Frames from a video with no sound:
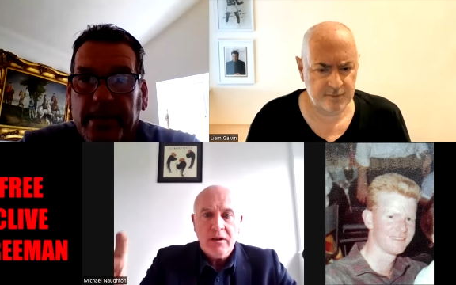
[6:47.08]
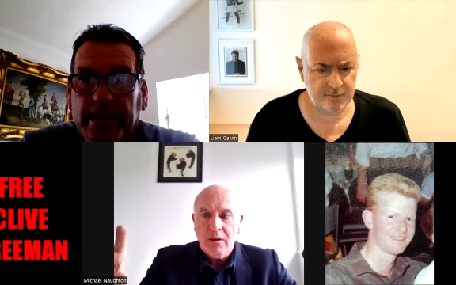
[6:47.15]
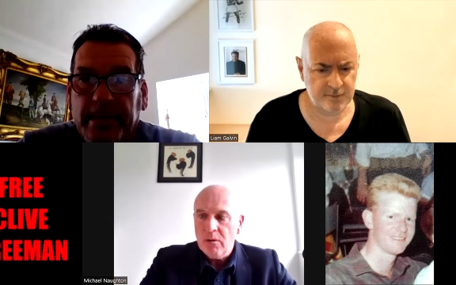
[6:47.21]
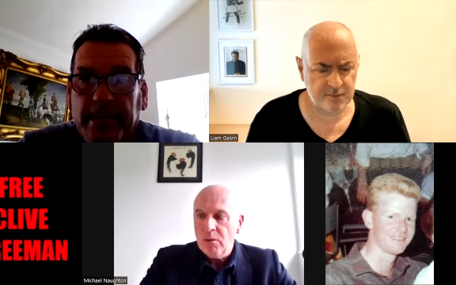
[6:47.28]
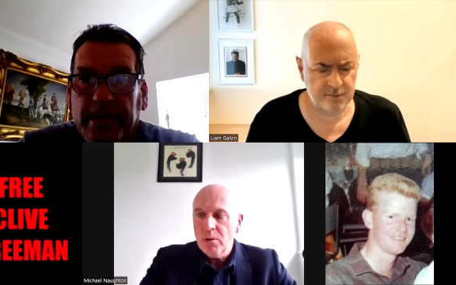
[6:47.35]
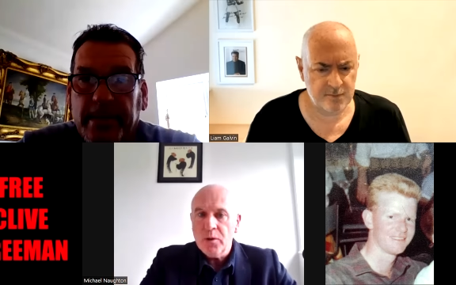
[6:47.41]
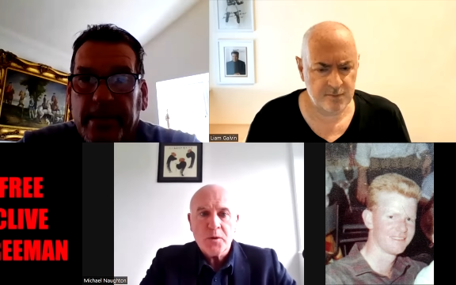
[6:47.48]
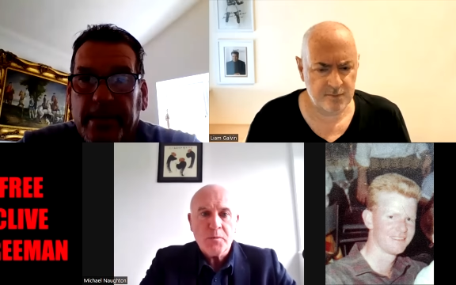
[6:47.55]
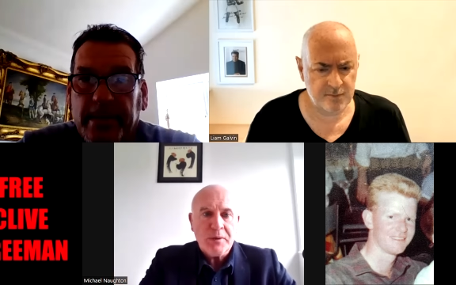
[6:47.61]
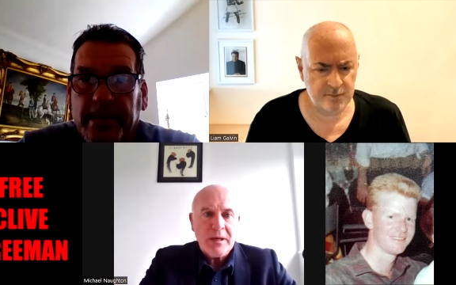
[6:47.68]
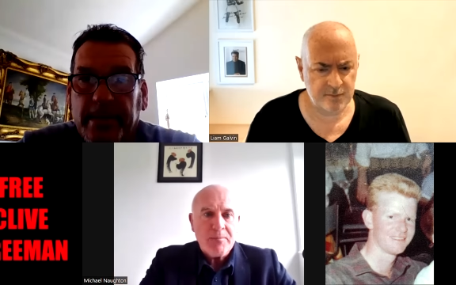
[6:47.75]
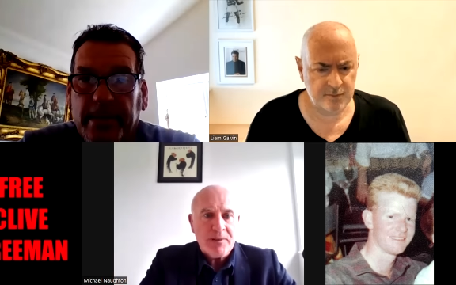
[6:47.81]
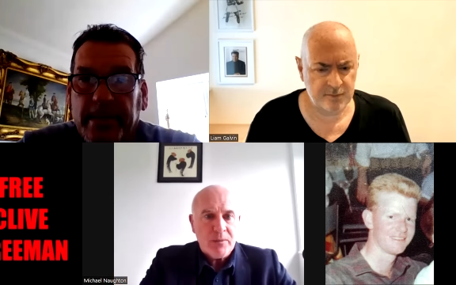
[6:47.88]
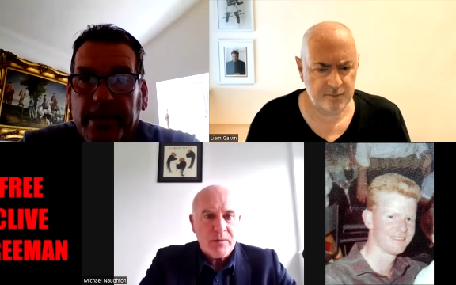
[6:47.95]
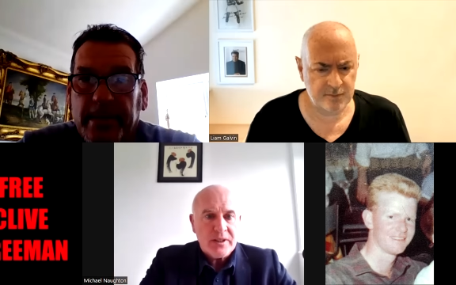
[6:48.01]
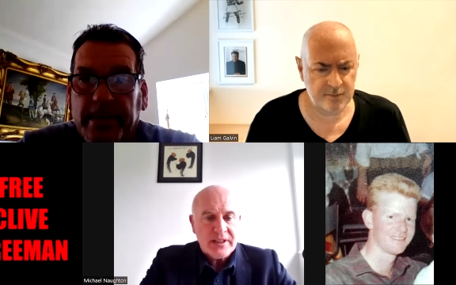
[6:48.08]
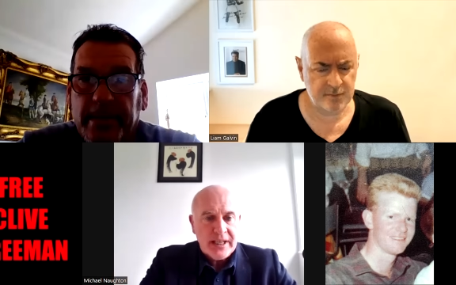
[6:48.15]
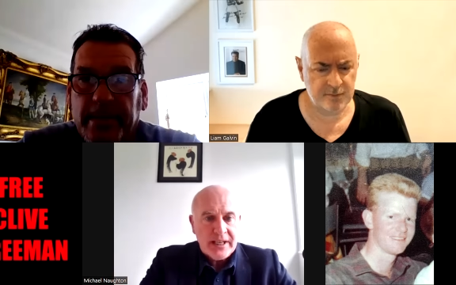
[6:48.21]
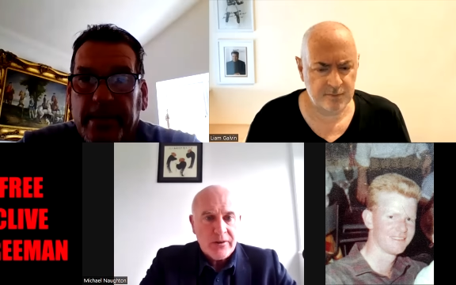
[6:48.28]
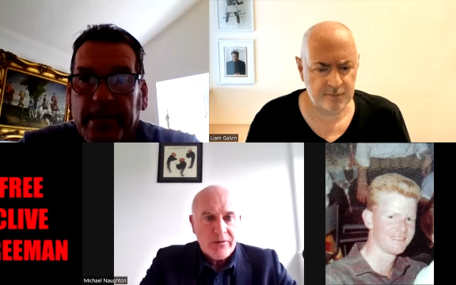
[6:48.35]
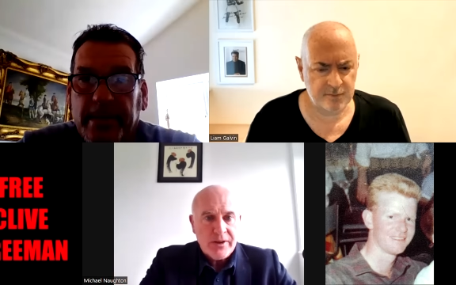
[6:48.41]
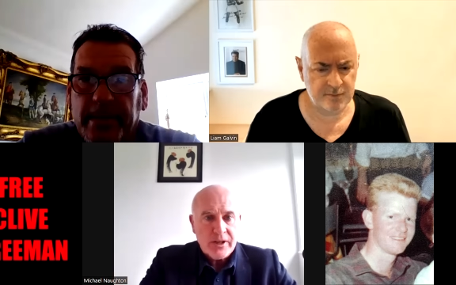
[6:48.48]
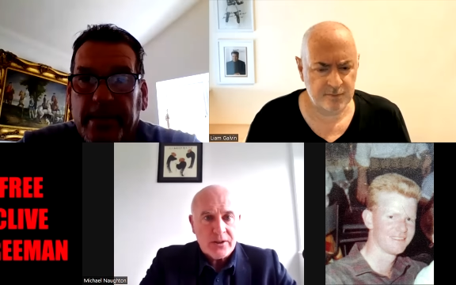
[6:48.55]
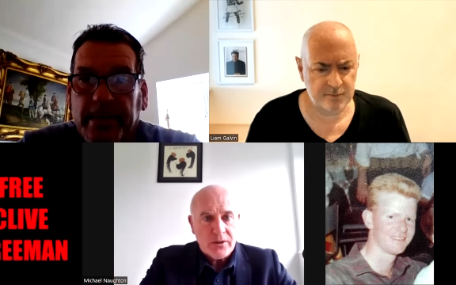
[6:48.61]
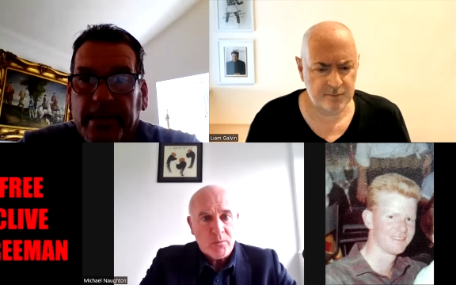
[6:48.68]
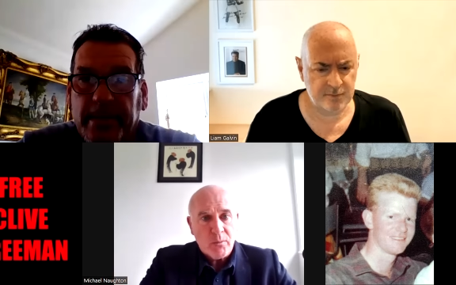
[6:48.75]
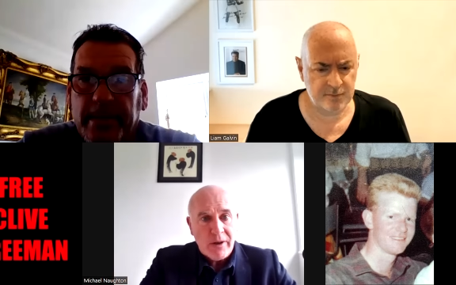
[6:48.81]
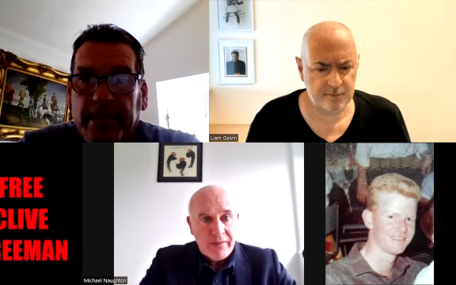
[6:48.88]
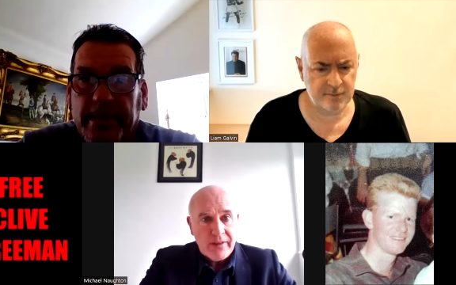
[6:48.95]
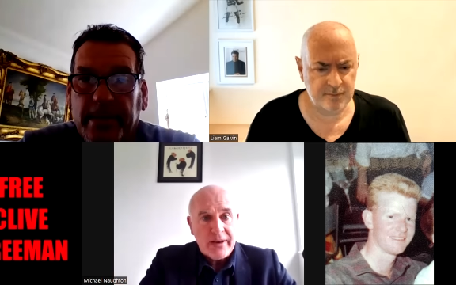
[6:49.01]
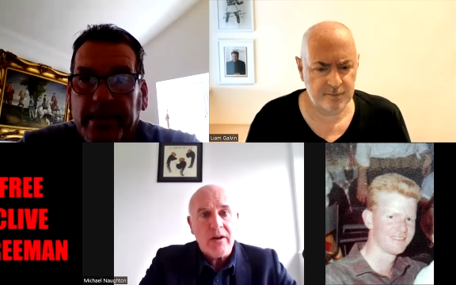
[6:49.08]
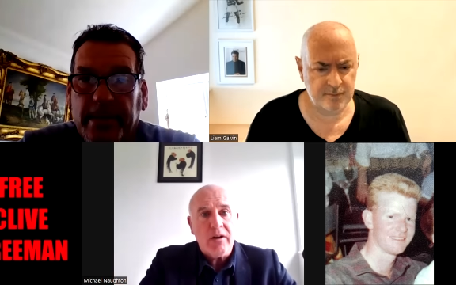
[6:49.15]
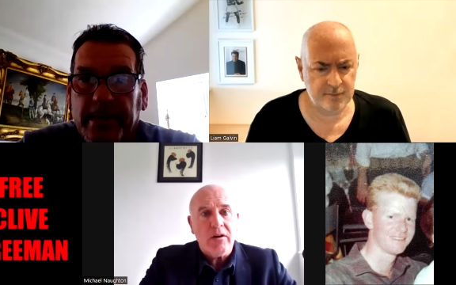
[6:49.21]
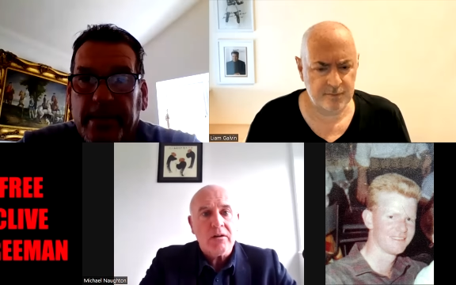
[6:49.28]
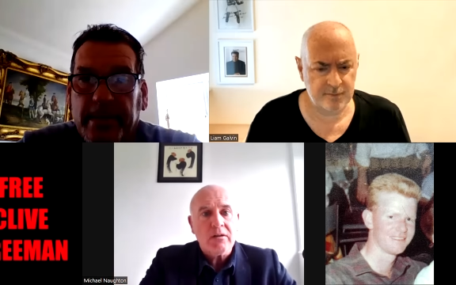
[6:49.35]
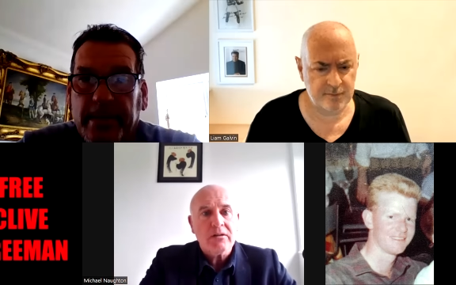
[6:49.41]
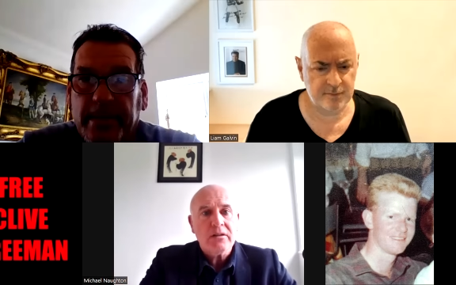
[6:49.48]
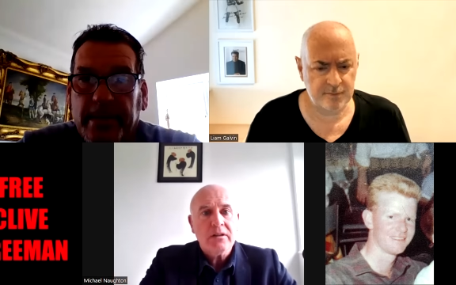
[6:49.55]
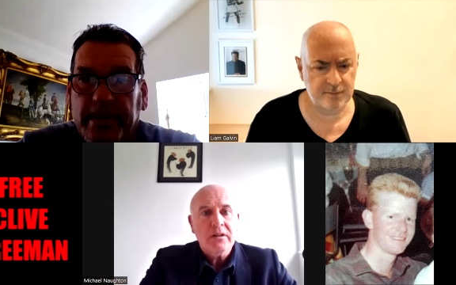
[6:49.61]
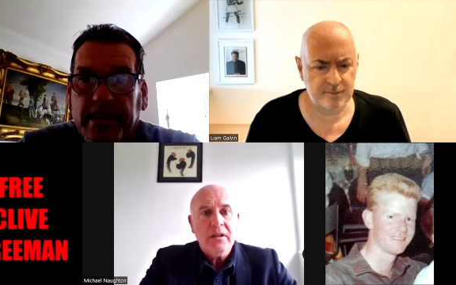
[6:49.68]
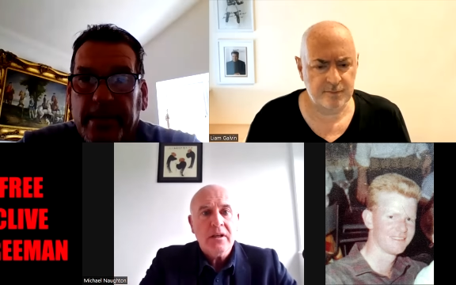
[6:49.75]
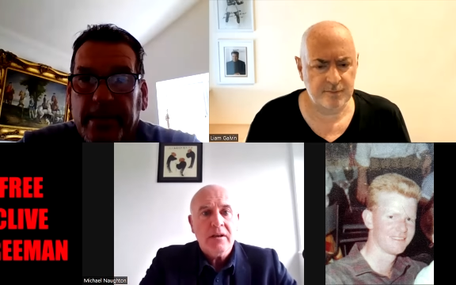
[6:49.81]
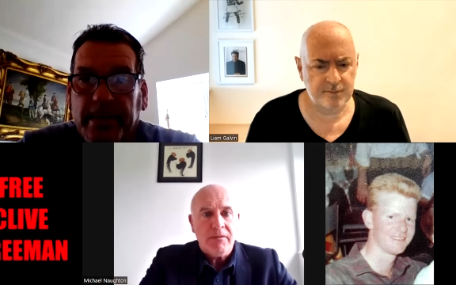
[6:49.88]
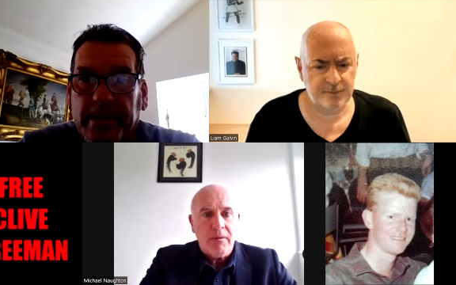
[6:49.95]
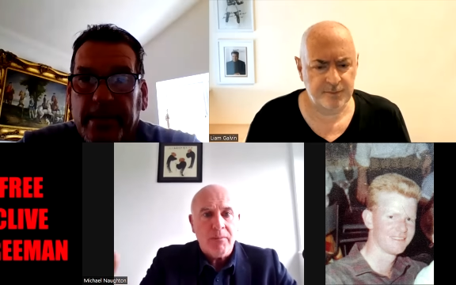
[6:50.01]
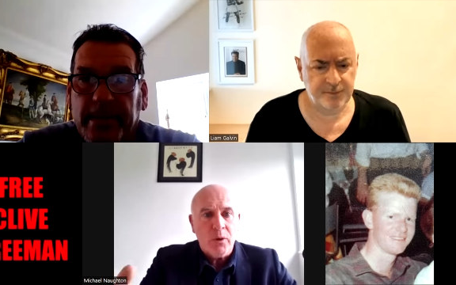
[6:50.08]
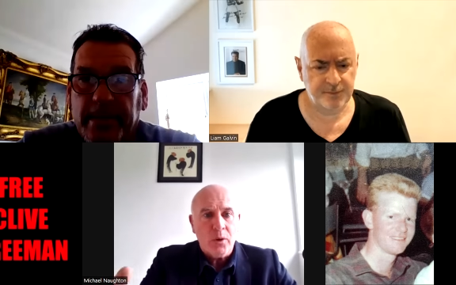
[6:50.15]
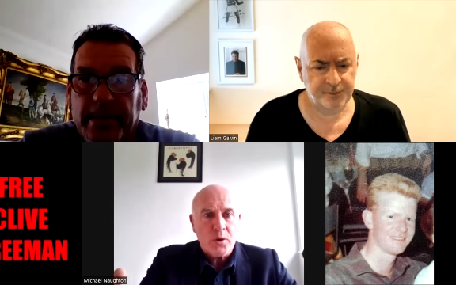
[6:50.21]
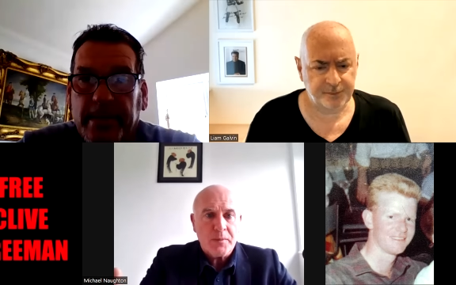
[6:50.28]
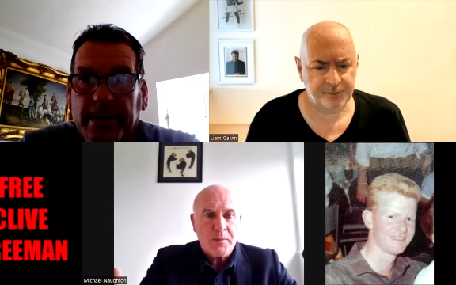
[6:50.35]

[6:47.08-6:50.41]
Speaker 1: all those people who are saying they're innocent when they're not from those